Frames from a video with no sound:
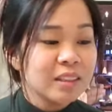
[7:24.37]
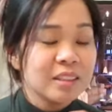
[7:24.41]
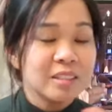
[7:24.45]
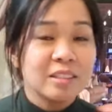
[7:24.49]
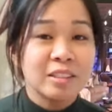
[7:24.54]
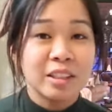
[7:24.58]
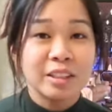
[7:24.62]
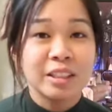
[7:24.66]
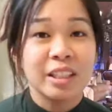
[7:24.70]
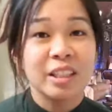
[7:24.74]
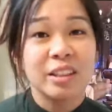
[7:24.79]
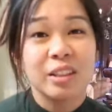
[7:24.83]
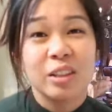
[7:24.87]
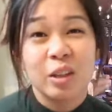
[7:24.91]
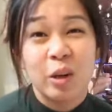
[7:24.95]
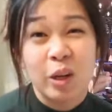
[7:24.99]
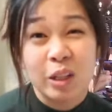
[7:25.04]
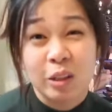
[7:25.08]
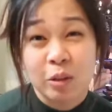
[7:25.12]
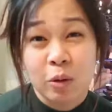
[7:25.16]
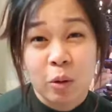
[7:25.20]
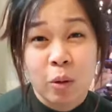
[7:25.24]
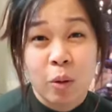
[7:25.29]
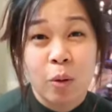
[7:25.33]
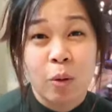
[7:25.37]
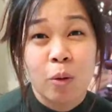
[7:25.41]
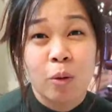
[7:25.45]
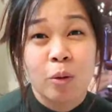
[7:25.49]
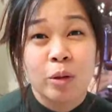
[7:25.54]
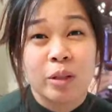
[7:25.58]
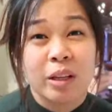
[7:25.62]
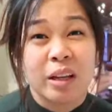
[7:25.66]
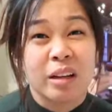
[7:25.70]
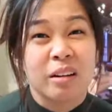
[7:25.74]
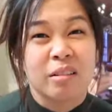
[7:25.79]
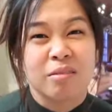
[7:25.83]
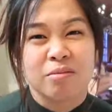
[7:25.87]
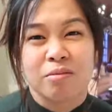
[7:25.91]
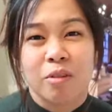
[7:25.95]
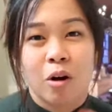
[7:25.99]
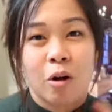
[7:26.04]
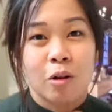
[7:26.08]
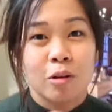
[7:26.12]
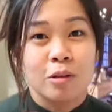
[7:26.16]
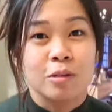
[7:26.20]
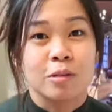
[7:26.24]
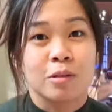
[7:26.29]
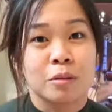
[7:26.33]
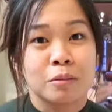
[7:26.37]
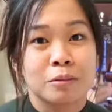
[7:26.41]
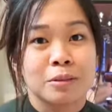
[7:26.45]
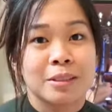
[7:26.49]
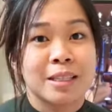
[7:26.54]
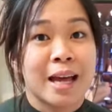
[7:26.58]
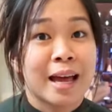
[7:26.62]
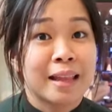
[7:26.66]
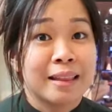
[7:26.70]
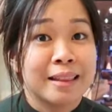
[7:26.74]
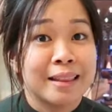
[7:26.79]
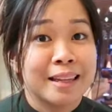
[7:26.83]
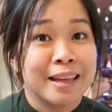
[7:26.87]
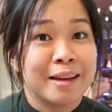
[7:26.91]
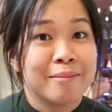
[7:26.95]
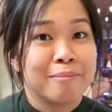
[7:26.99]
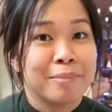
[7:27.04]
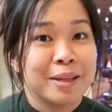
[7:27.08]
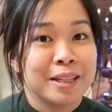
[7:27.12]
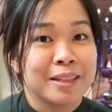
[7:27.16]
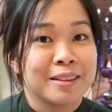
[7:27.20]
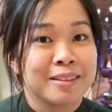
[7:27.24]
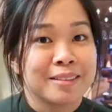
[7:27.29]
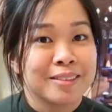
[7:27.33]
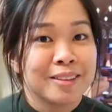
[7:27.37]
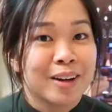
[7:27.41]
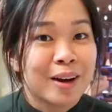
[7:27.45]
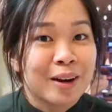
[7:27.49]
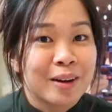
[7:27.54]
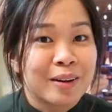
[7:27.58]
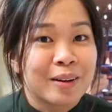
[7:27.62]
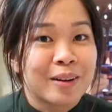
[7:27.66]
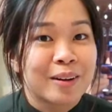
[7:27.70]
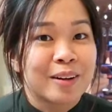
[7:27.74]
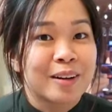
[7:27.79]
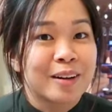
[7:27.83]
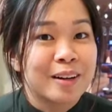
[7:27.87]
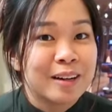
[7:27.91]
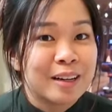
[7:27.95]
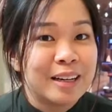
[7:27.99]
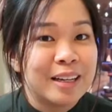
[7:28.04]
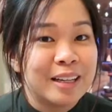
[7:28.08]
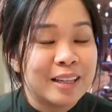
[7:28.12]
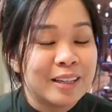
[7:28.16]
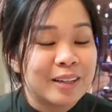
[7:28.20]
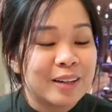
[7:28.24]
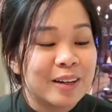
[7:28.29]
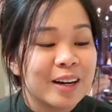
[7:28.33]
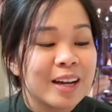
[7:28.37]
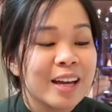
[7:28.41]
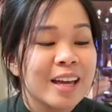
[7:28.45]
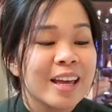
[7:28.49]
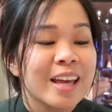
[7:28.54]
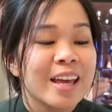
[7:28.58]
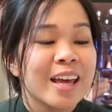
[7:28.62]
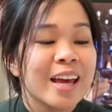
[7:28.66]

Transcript: Starting to get cold, and also sadly a bit darker earlier.